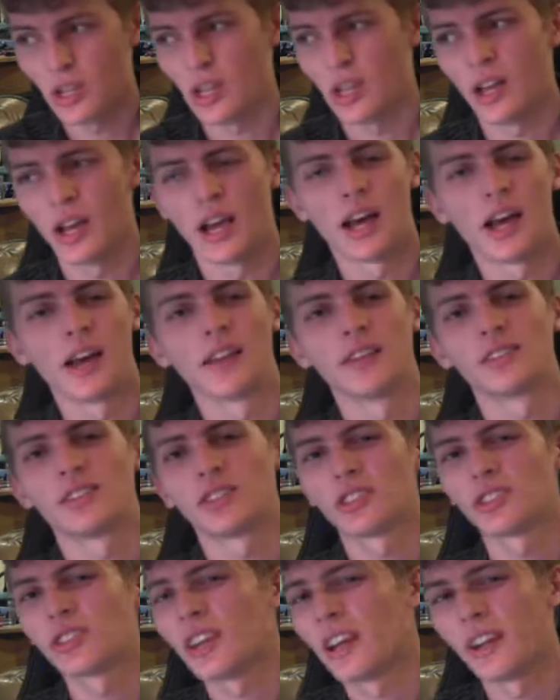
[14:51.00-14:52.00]
It's
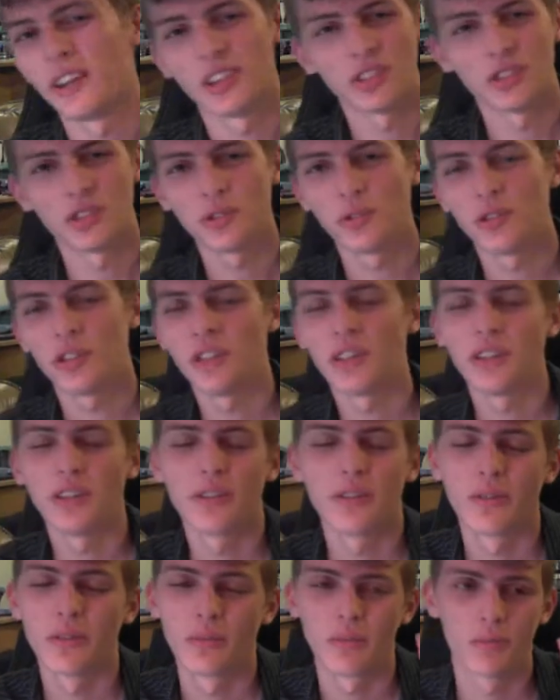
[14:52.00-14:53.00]
just kind of a 2D
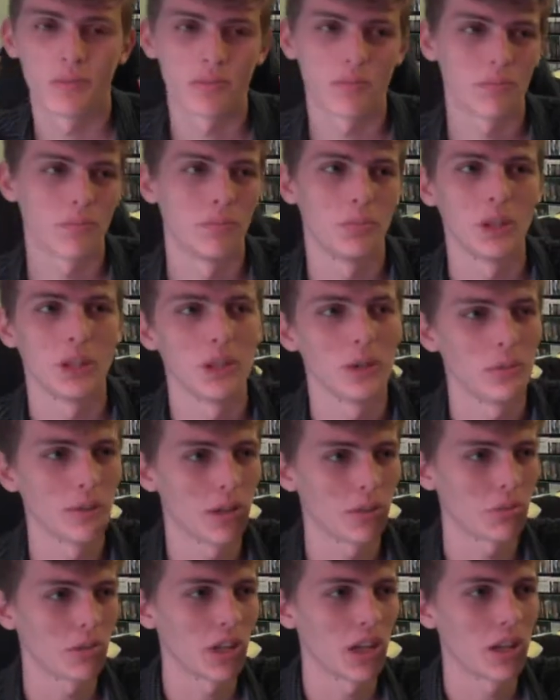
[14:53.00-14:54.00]
beat 'em
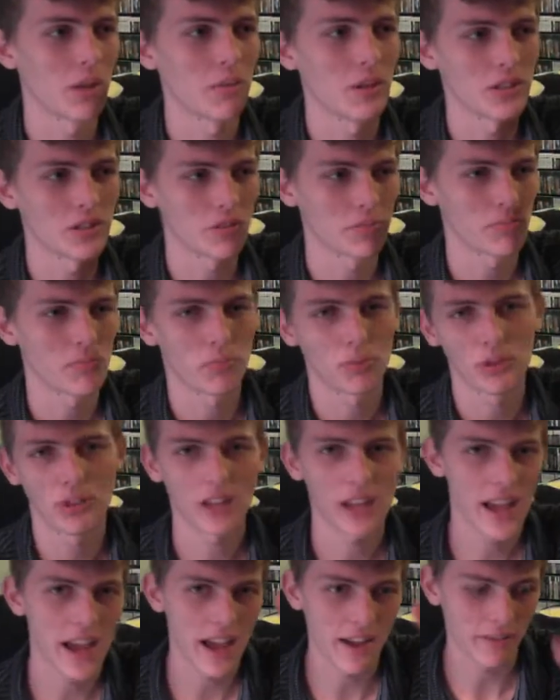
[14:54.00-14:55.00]
up game. It's
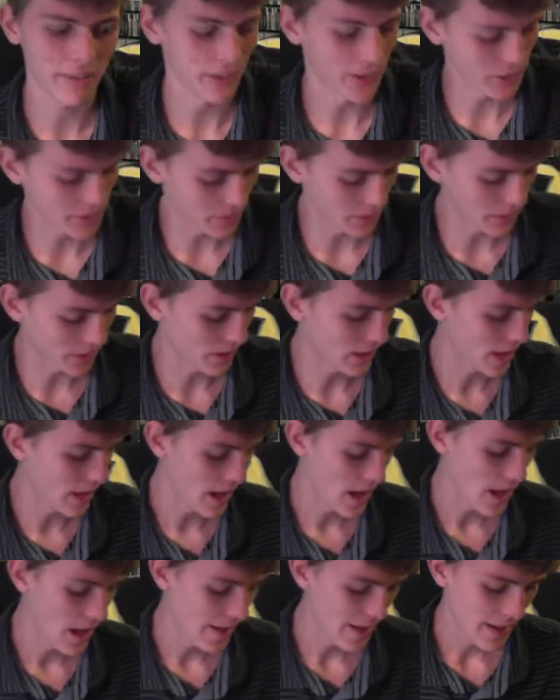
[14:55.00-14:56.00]
pretty average, but
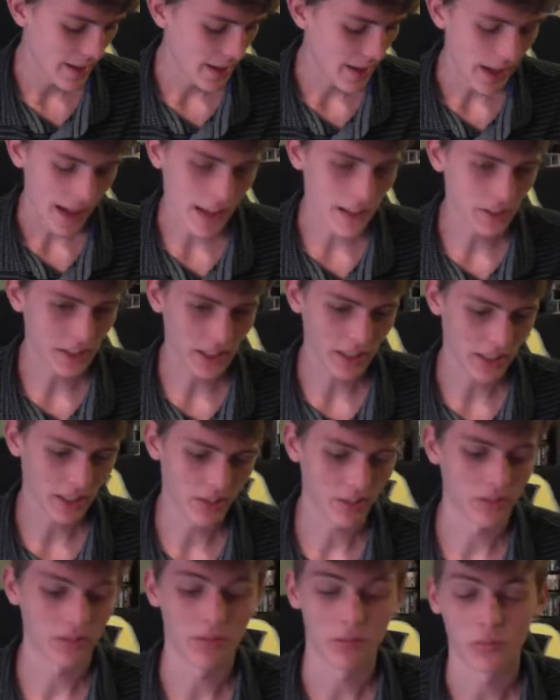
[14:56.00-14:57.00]
I like it
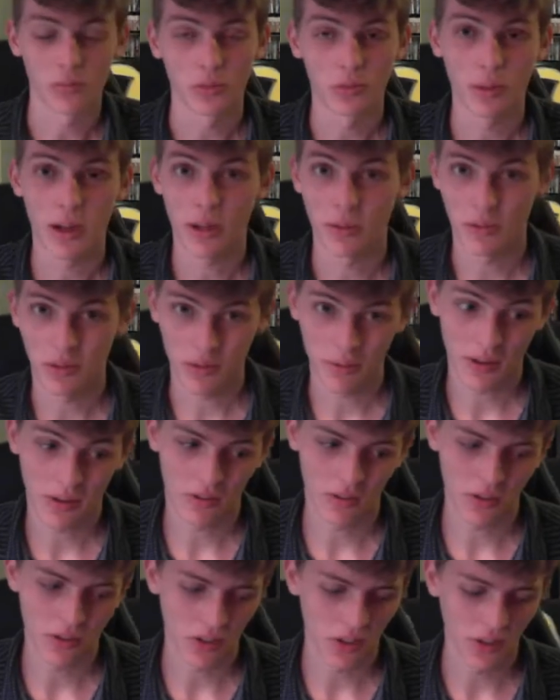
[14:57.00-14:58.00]
because Spider-Man is my
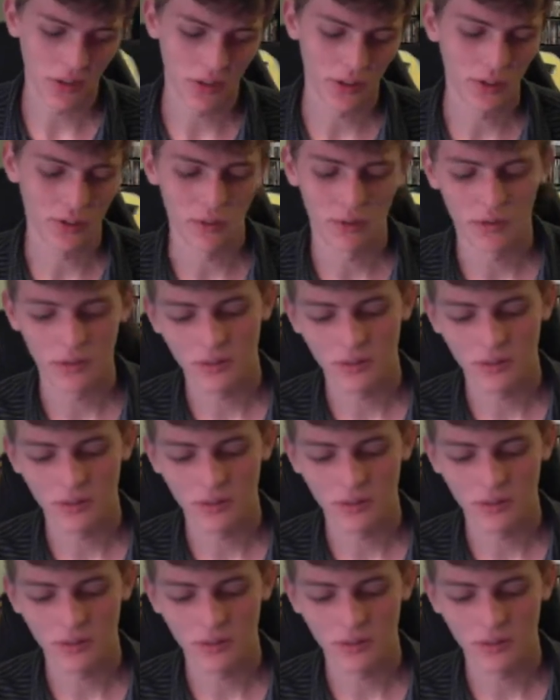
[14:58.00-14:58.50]
favorite hero.